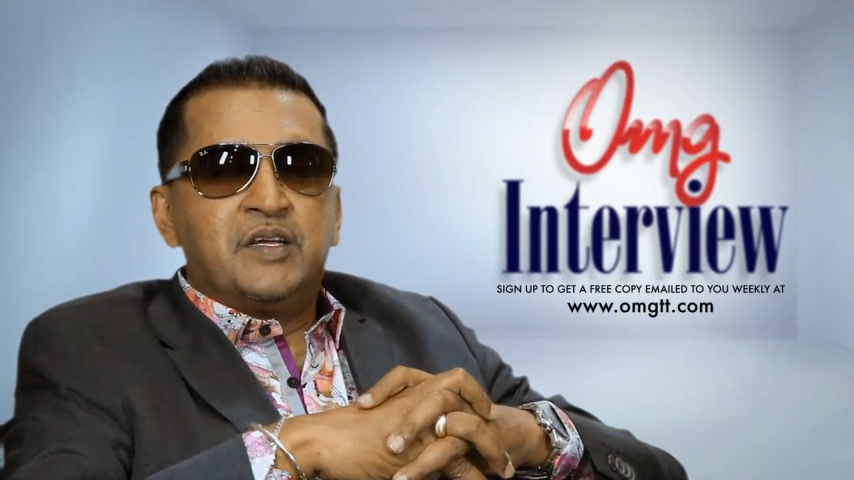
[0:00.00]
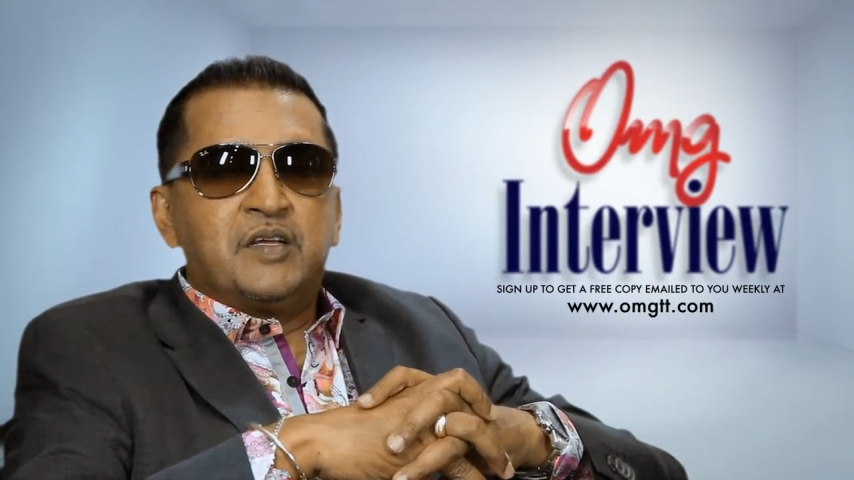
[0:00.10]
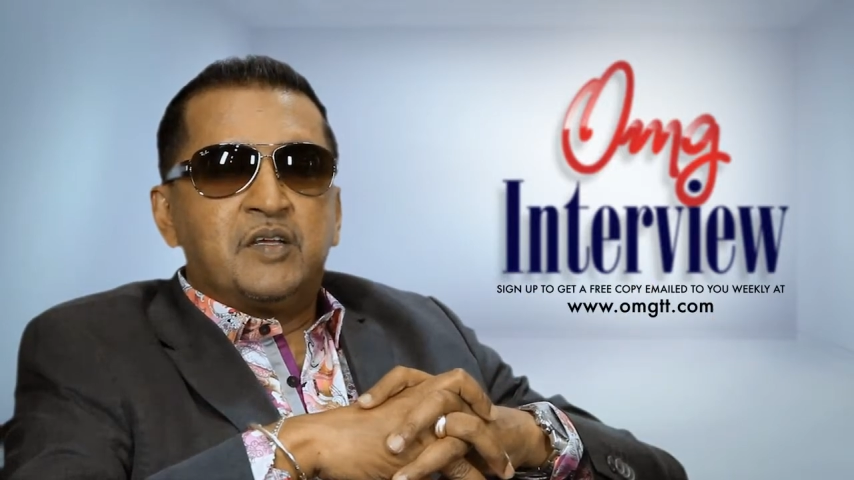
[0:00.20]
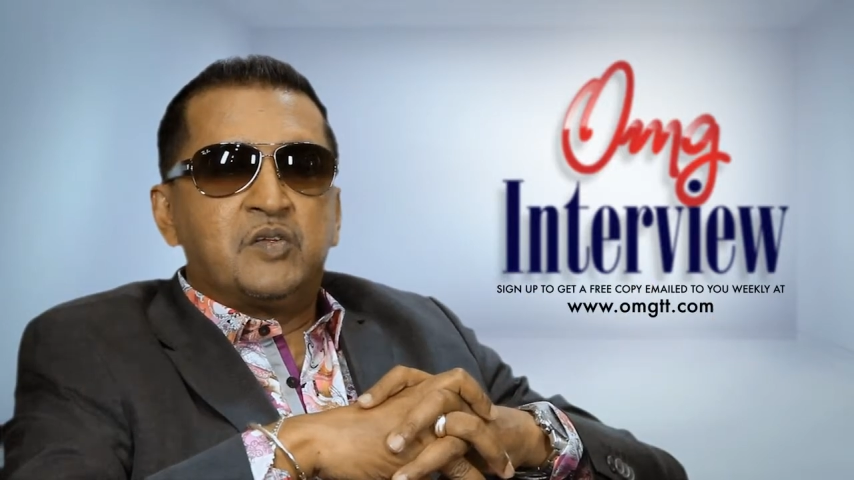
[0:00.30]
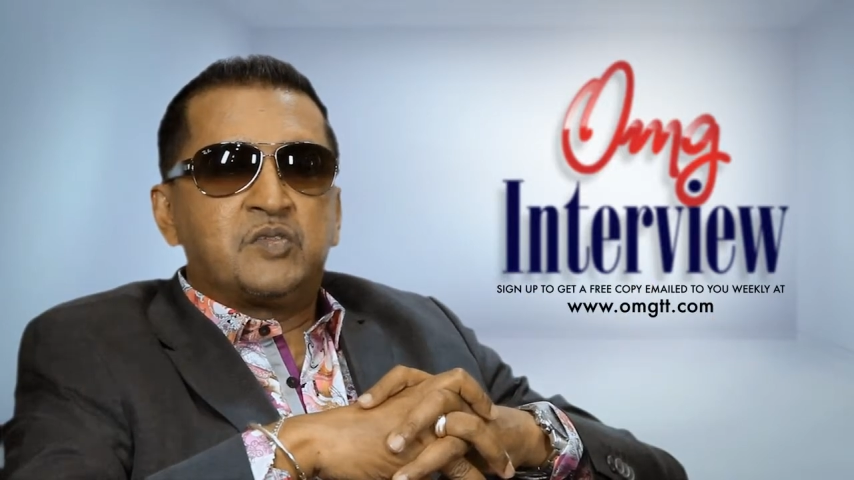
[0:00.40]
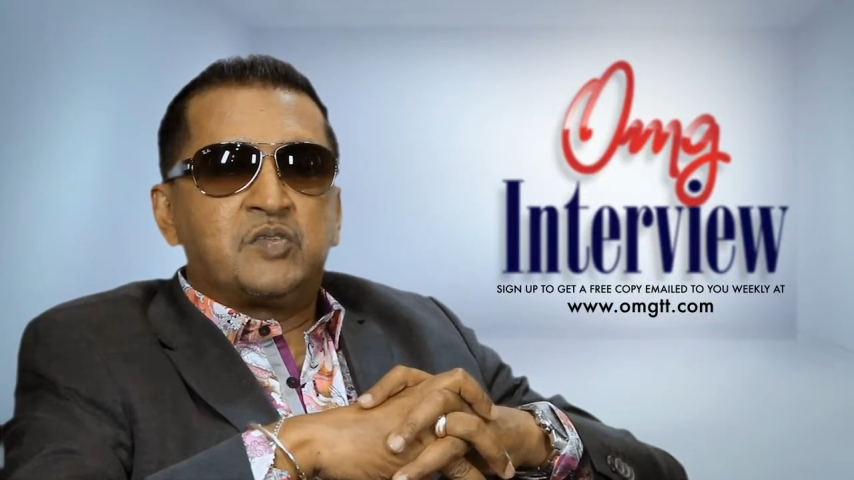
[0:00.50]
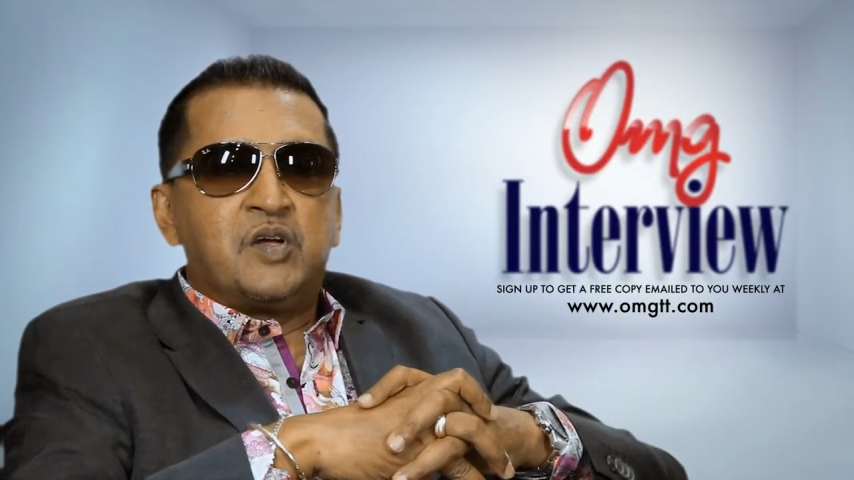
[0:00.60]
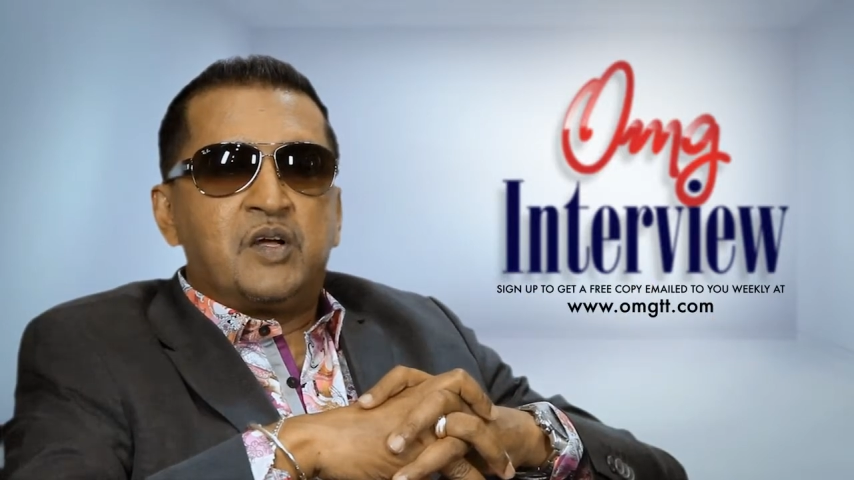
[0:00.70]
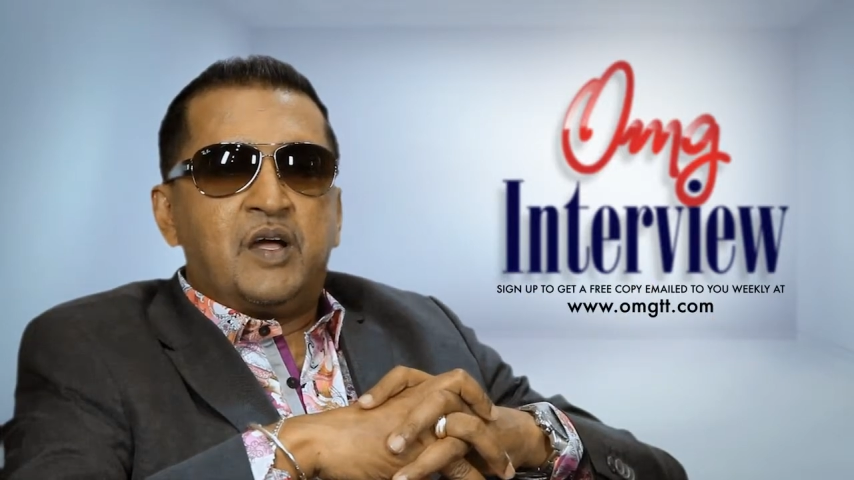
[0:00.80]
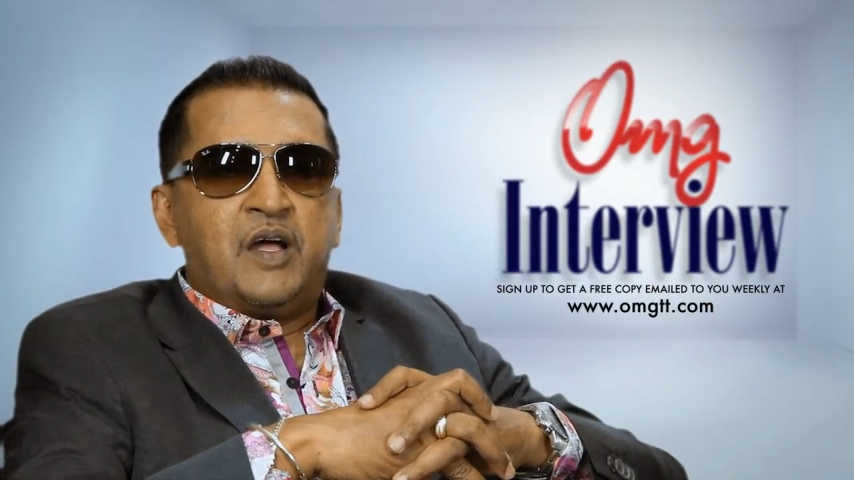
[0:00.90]
So
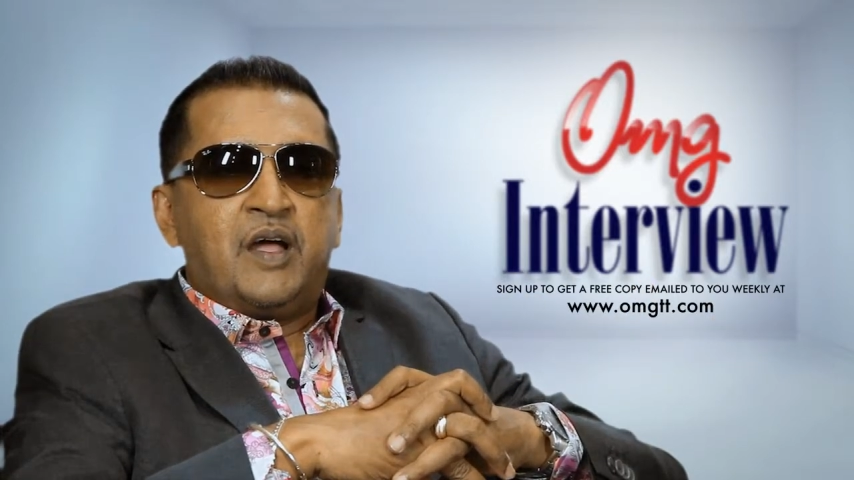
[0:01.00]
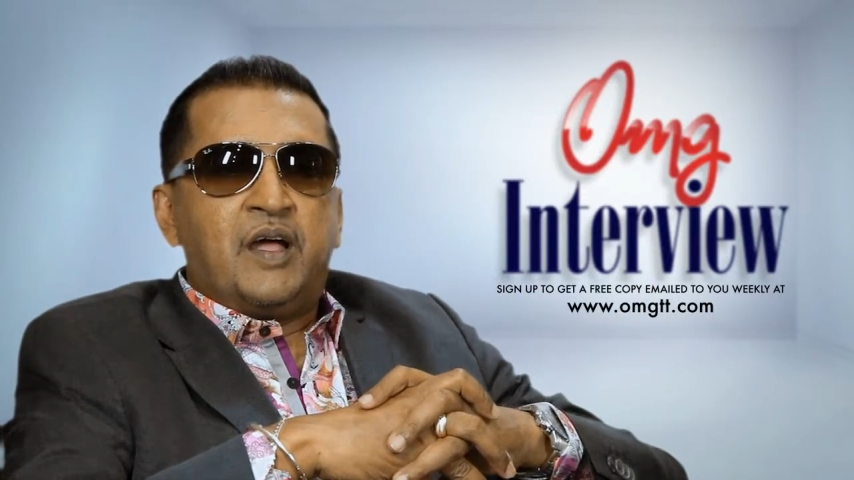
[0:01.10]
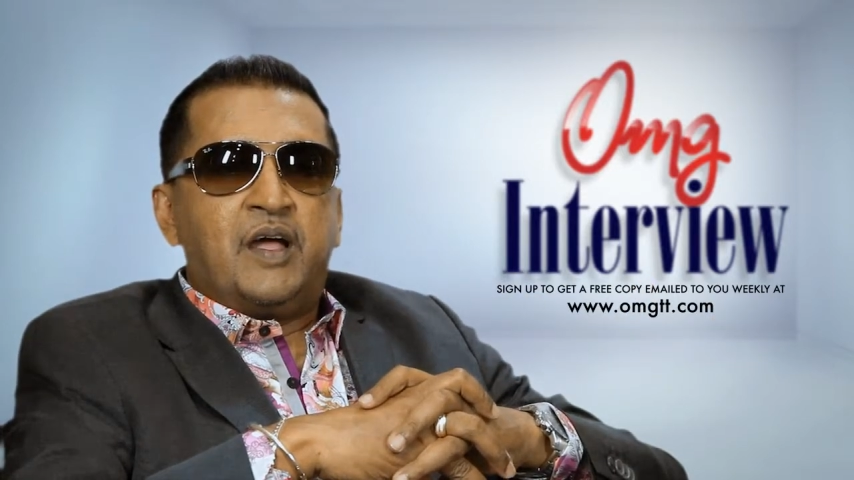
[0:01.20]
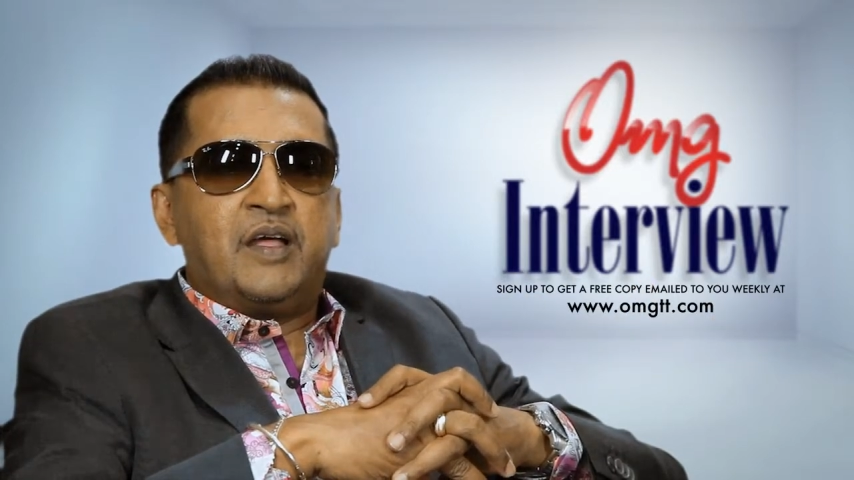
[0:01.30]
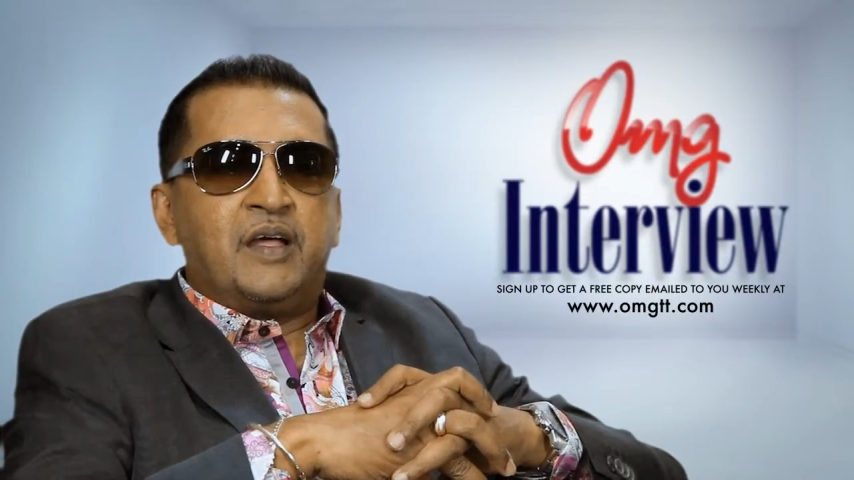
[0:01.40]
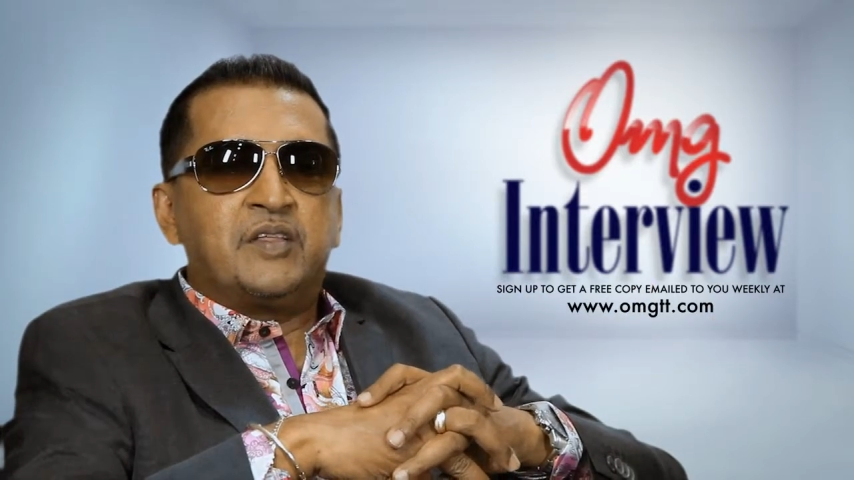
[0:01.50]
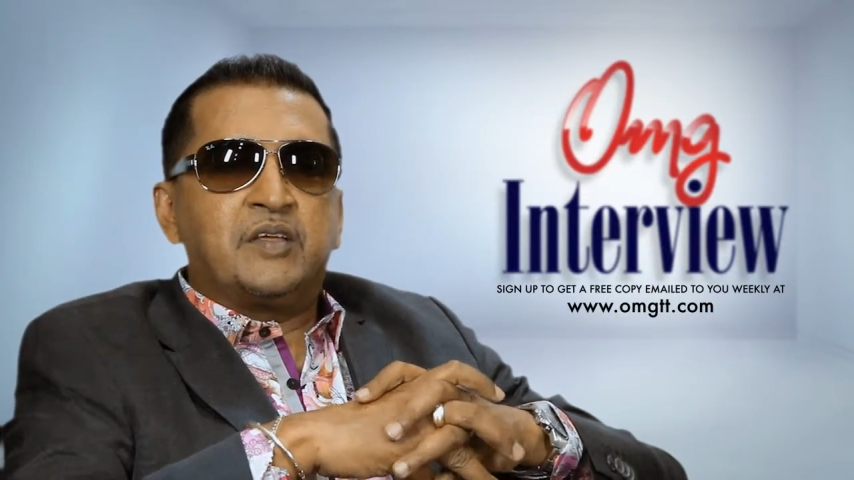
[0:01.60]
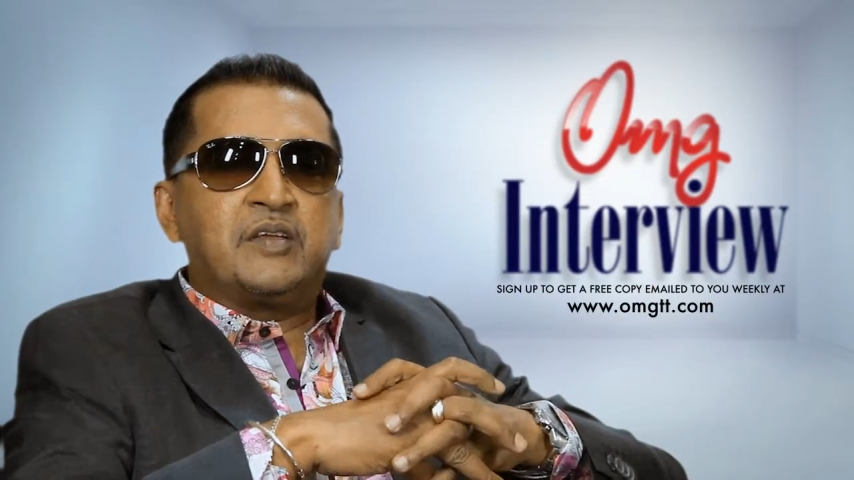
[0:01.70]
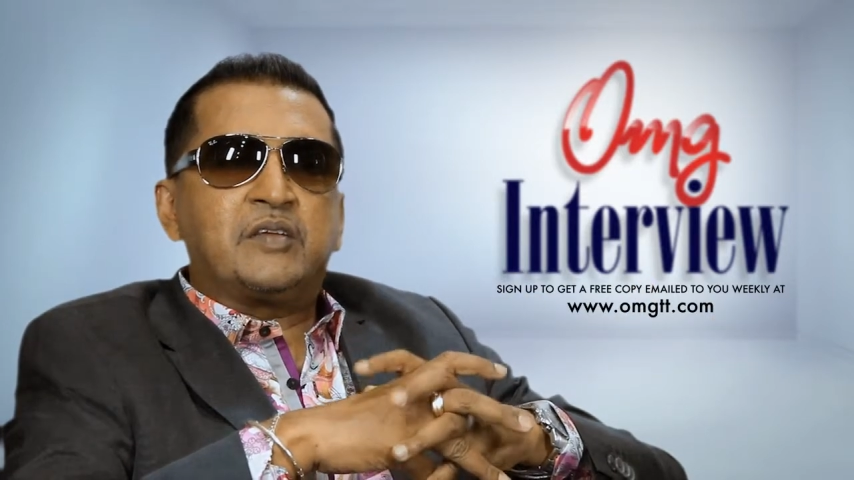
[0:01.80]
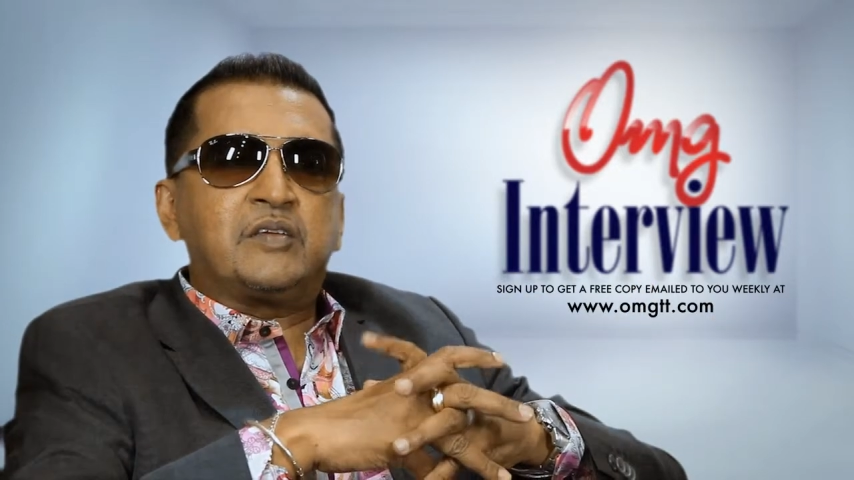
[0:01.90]
I think